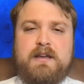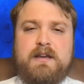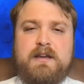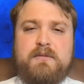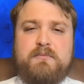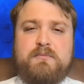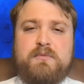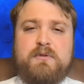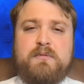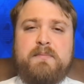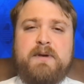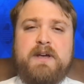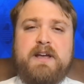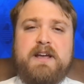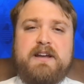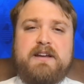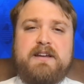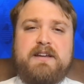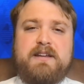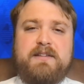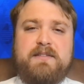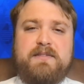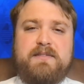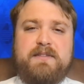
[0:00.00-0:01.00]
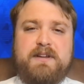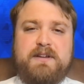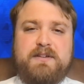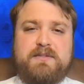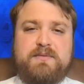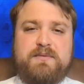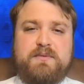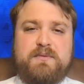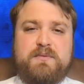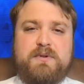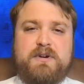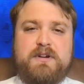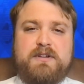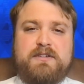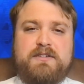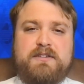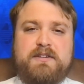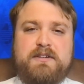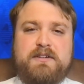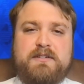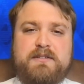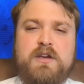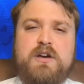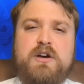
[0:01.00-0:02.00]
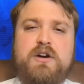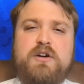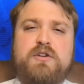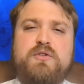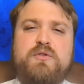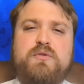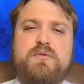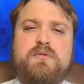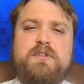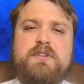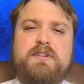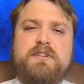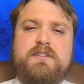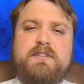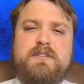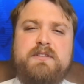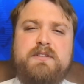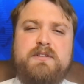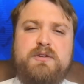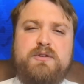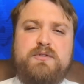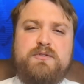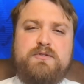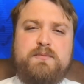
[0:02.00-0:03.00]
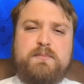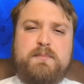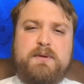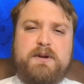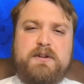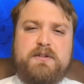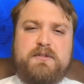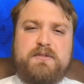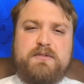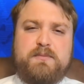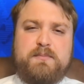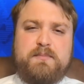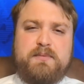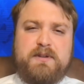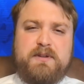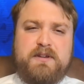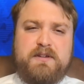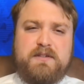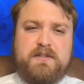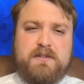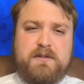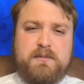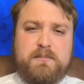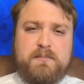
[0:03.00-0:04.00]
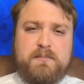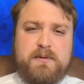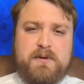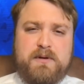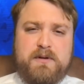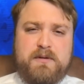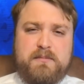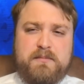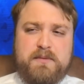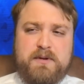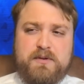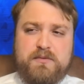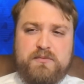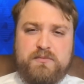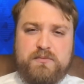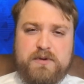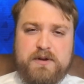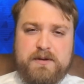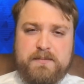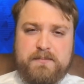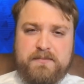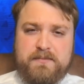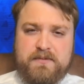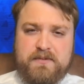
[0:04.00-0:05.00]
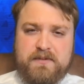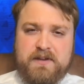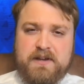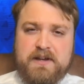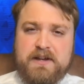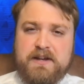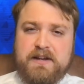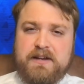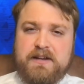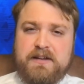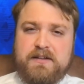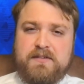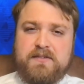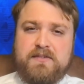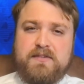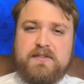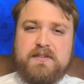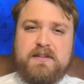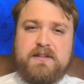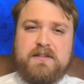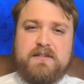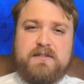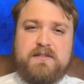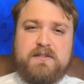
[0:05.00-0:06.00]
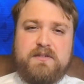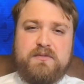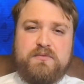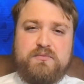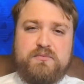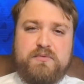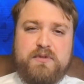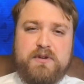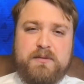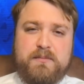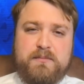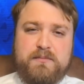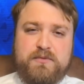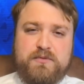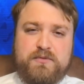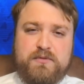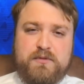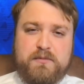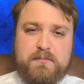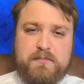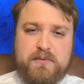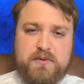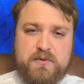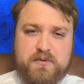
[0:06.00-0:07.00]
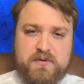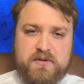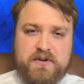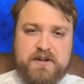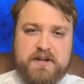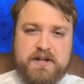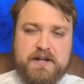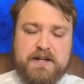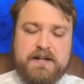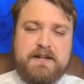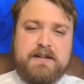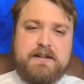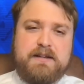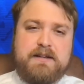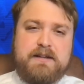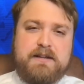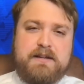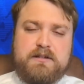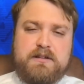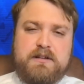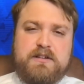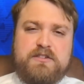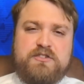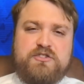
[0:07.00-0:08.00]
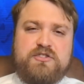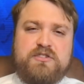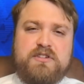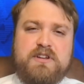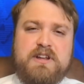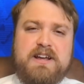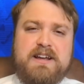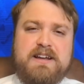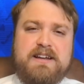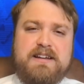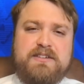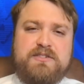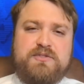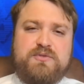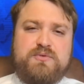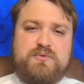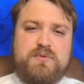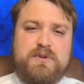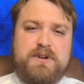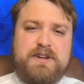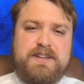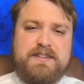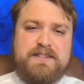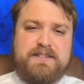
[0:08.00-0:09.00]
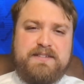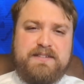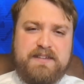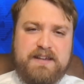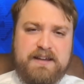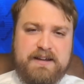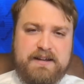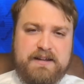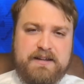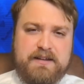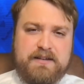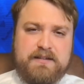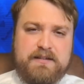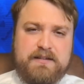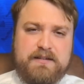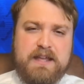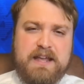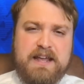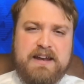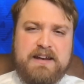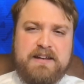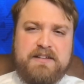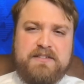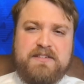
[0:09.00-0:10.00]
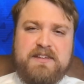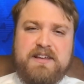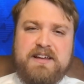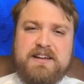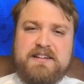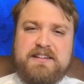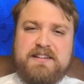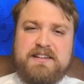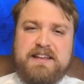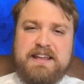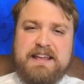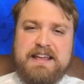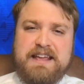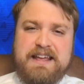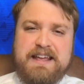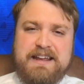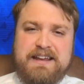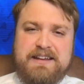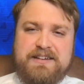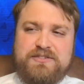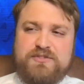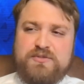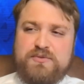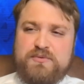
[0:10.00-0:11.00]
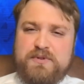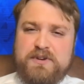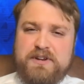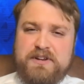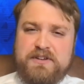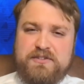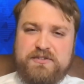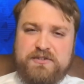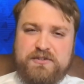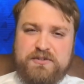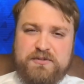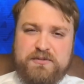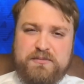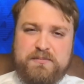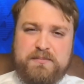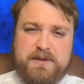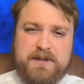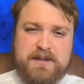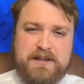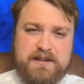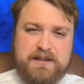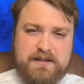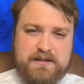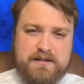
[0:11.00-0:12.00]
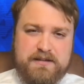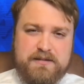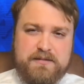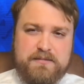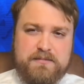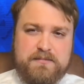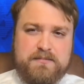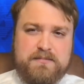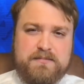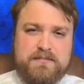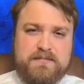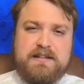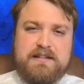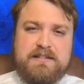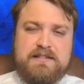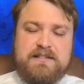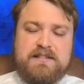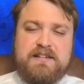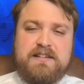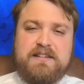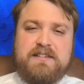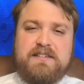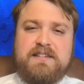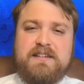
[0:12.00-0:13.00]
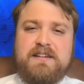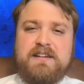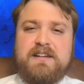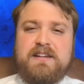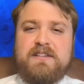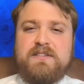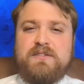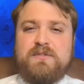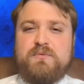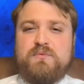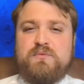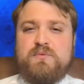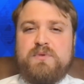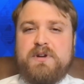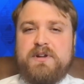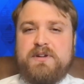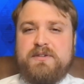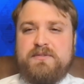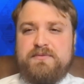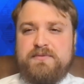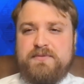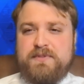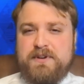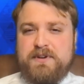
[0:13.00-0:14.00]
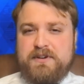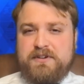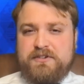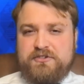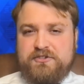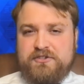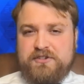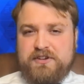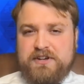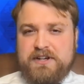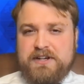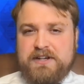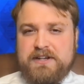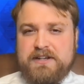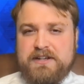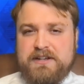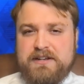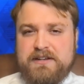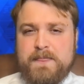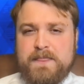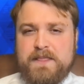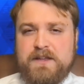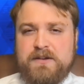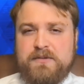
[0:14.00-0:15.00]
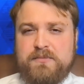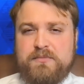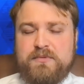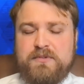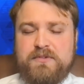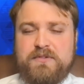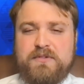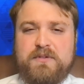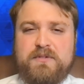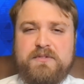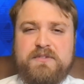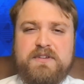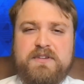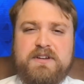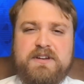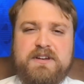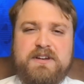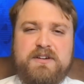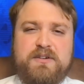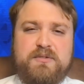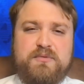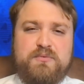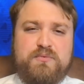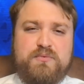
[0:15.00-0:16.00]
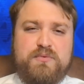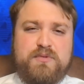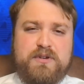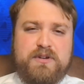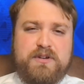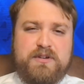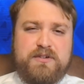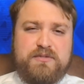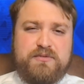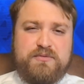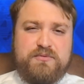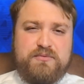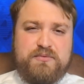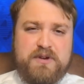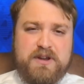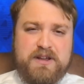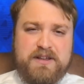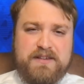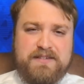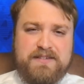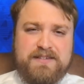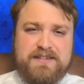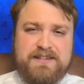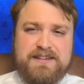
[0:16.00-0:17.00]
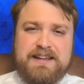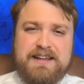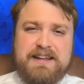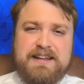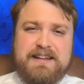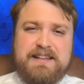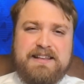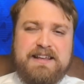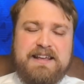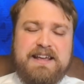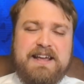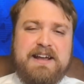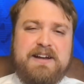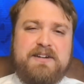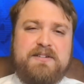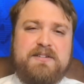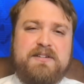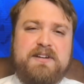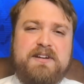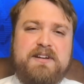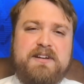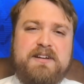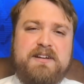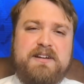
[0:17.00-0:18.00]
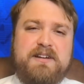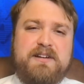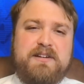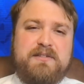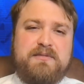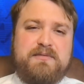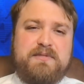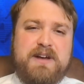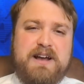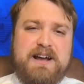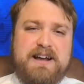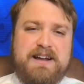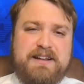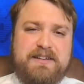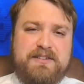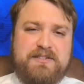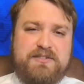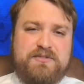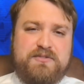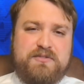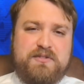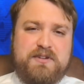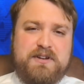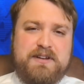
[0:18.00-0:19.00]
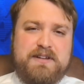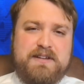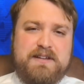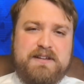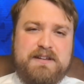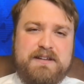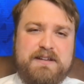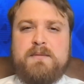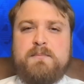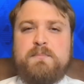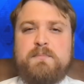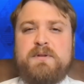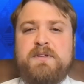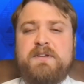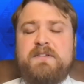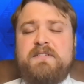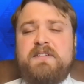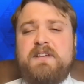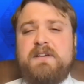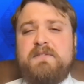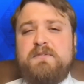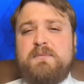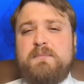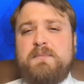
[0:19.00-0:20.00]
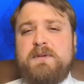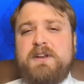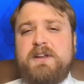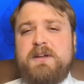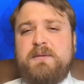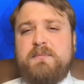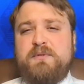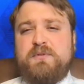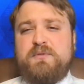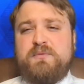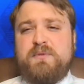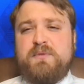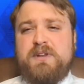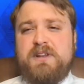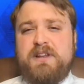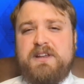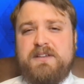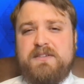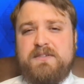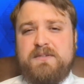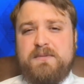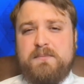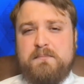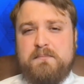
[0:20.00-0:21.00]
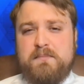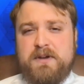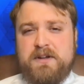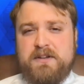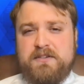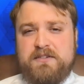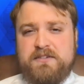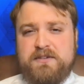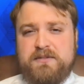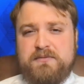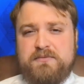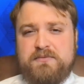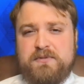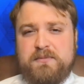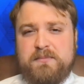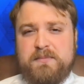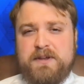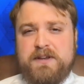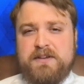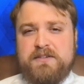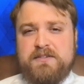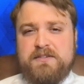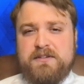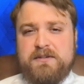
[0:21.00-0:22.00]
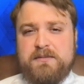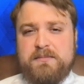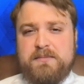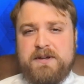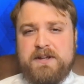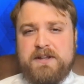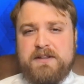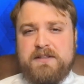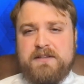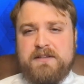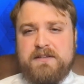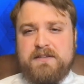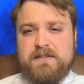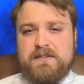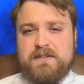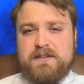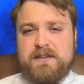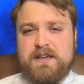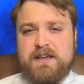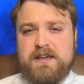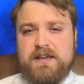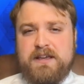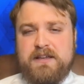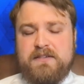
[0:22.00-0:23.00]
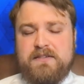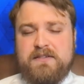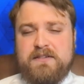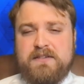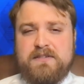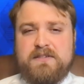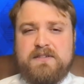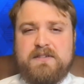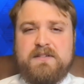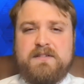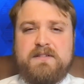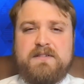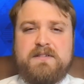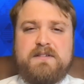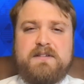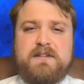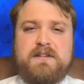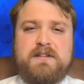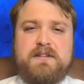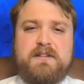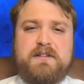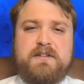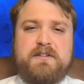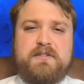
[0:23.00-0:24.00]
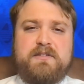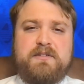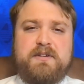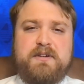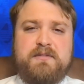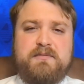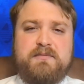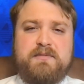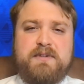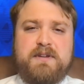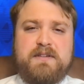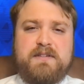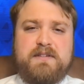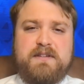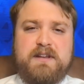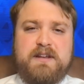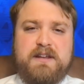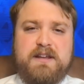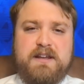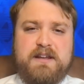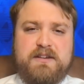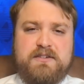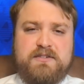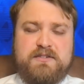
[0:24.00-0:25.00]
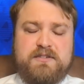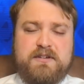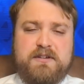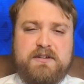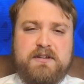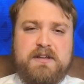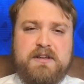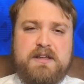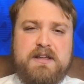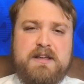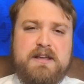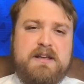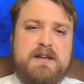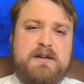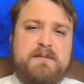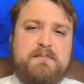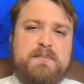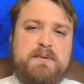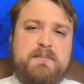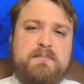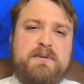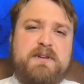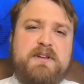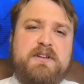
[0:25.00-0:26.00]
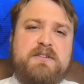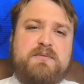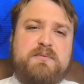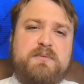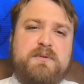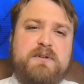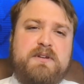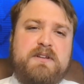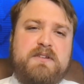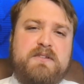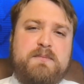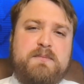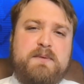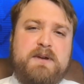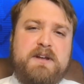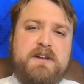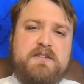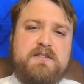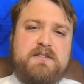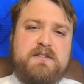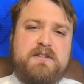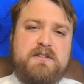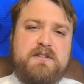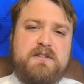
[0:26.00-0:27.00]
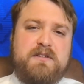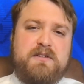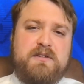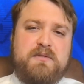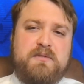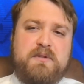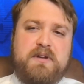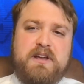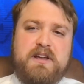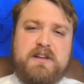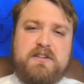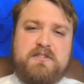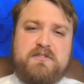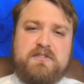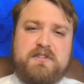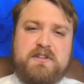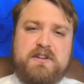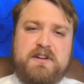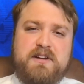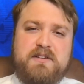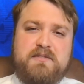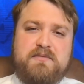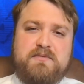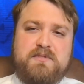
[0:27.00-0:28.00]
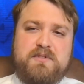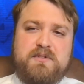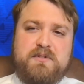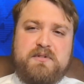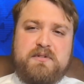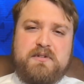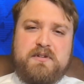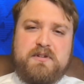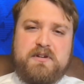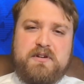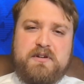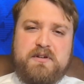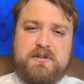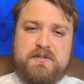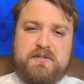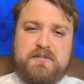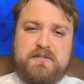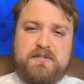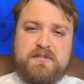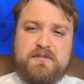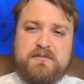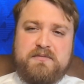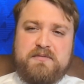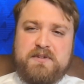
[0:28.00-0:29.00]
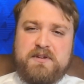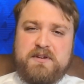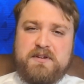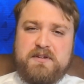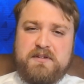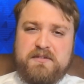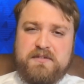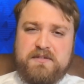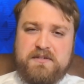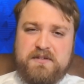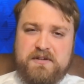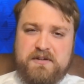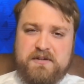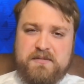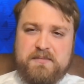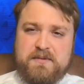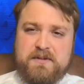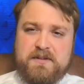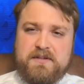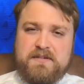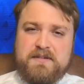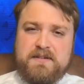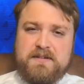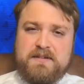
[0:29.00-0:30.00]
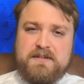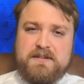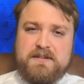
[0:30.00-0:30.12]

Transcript: And we're back. Thanks for watching. According to the Los Banos Police Department website and Citizen RIMS reporting, on July 22nd at exactly 8:22 p.m., it's listed as a welfare check that resulted in a, an arrest in the area of I Street. Police haven't been able to release much information about this case as it's still under investigation, but police were dispatched to the location after calls of a disturbance.